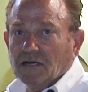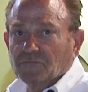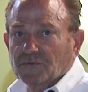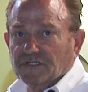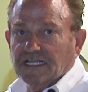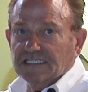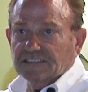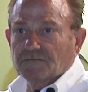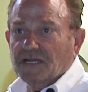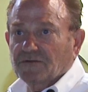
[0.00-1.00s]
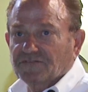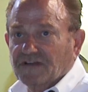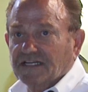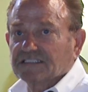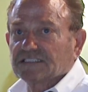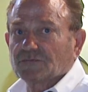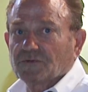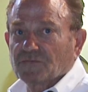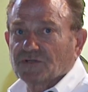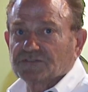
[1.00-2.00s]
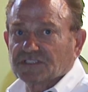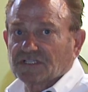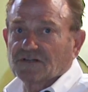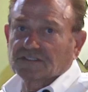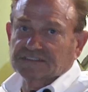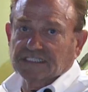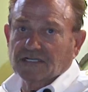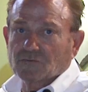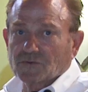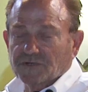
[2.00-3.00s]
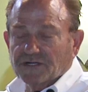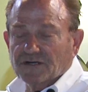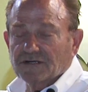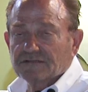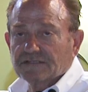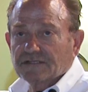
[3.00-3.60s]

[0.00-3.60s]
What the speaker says: We realized nobody would find it, so we moved to the current site where we are.